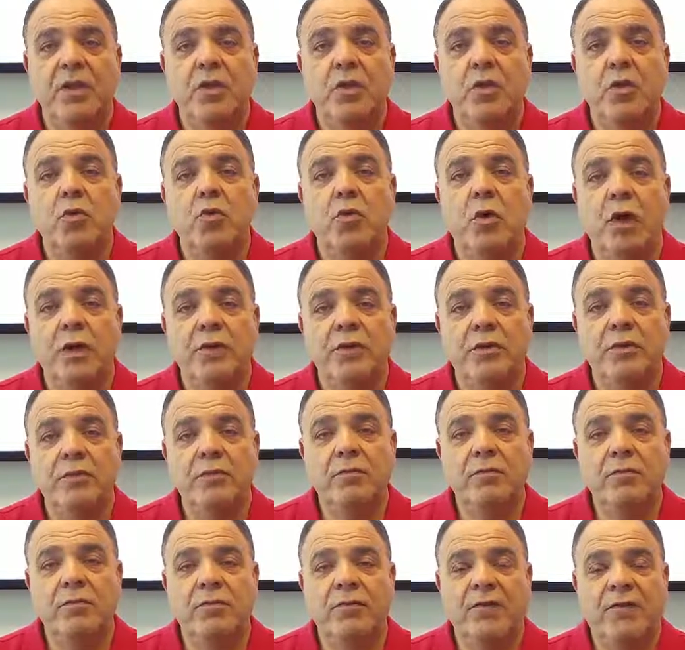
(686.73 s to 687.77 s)
you want
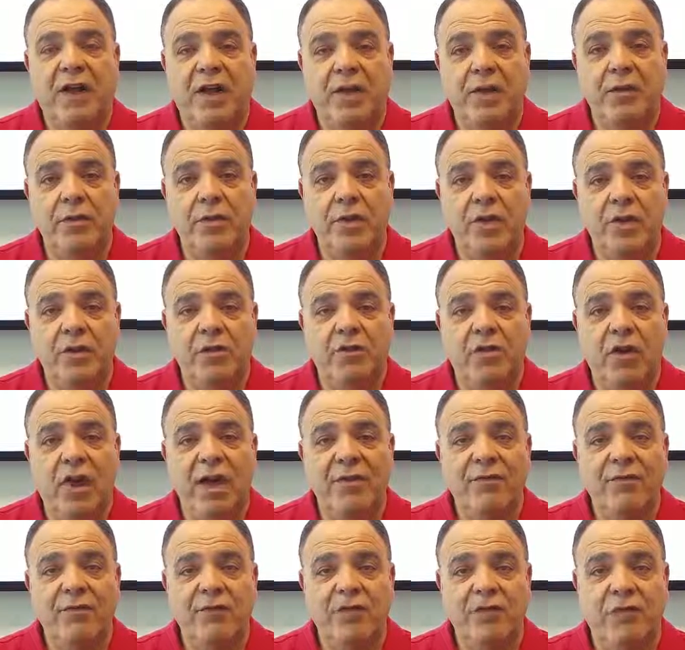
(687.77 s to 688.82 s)
to follow the
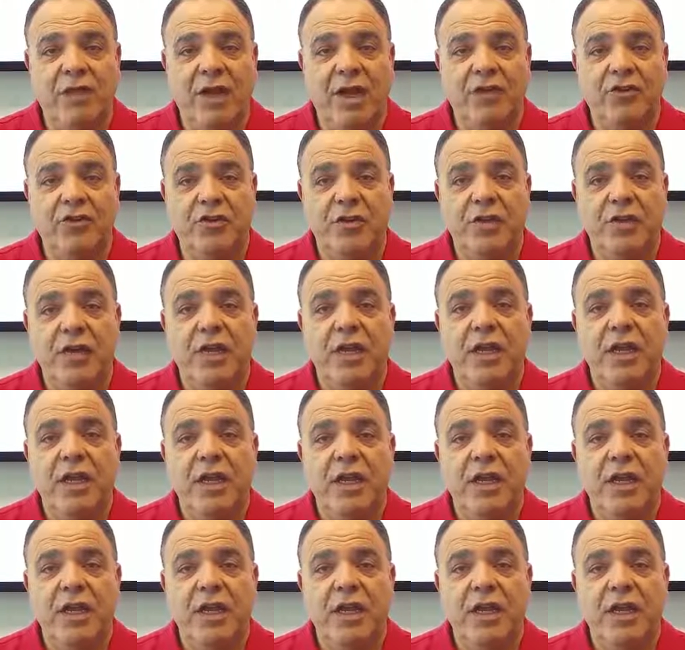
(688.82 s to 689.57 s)
driver's direction.